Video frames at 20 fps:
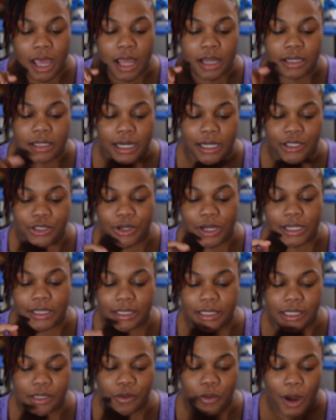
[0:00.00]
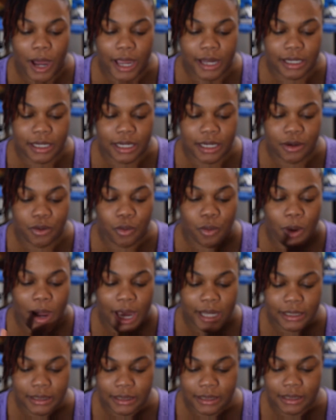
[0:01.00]
Natural teeth whitening,
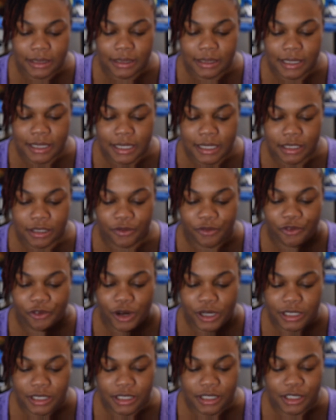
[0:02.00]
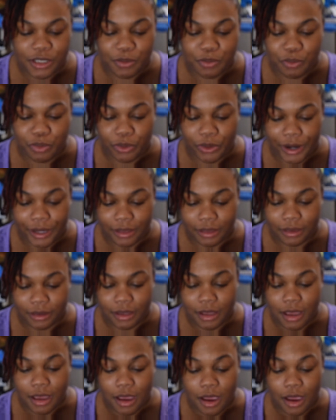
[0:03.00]
whitens teeth, freshens breath.